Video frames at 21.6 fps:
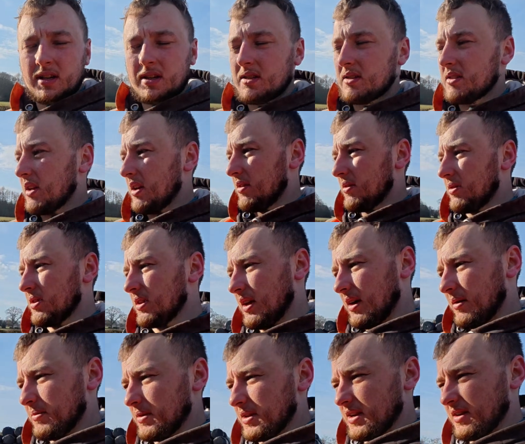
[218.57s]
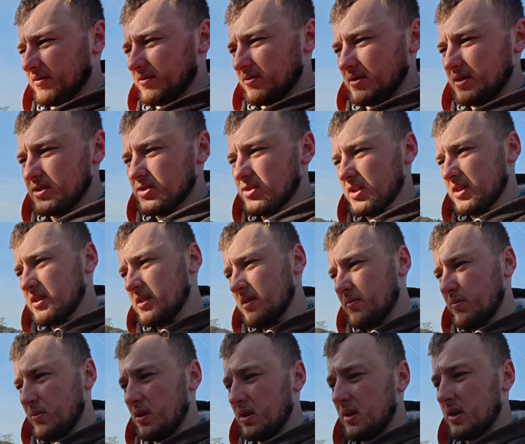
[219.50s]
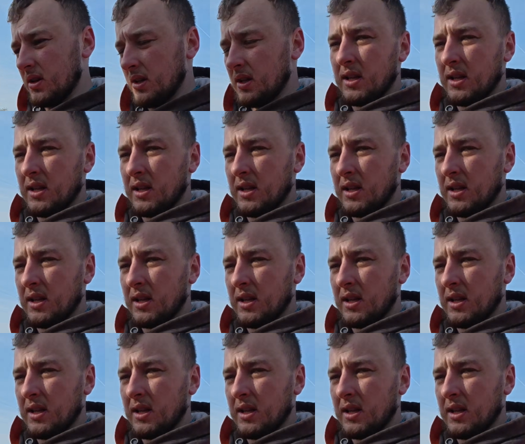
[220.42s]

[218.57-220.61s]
So that'll be another interesting one.